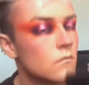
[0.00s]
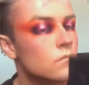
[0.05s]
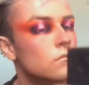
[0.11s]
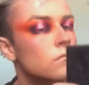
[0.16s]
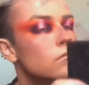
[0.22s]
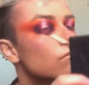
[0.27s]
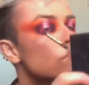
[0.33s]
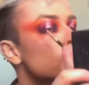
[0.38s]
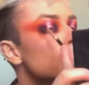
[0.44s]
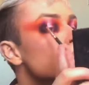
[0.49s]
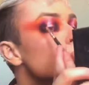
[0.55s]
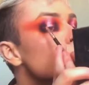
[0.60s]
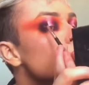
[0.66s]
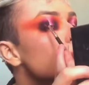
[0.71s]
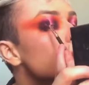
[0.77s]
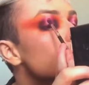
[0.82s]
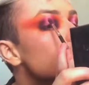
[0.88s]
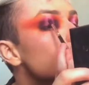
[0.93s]
But it's always
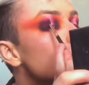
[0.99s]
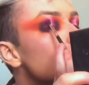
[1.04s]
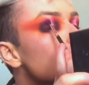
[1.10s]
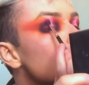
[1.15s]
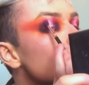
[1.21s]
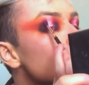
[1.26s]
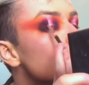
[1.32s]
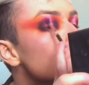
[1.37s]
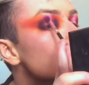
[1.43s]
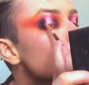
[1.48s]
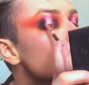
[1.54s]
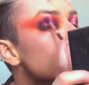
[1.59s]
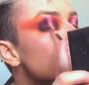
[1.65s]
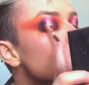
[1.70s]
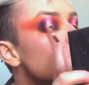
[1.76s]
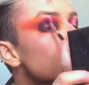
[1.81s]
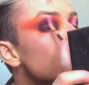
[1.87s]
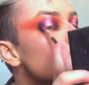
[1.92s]
good to watch people and
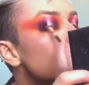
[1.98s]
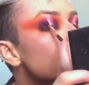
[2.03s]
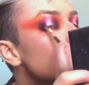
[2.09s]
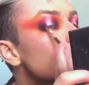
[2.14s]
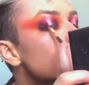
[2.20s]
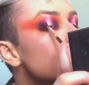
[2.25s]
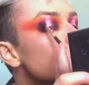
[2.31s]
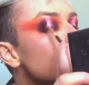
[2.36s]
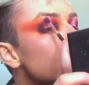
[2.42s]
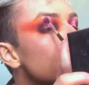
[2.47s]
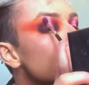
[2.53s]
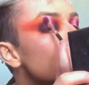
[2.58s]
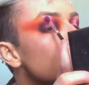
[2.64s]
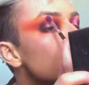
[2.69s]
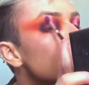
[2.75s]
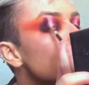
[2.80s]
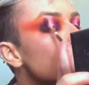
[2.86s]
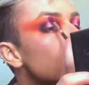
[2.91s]
see what they're doing, because
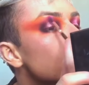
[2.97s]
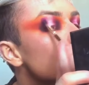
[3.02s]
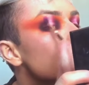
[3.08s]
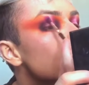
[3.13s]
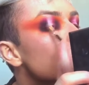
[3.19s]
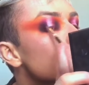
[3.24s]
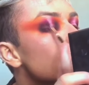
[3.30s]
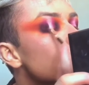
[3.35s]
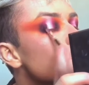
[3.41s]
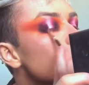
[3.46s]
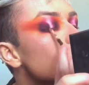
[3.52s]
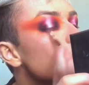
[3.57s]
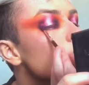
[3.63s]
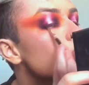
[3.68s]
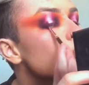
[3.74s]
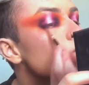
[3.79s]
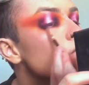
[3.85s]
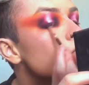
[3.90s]
you can learn
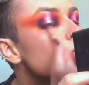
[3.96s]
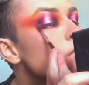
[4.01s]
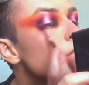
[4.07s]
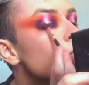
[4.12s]
a lot from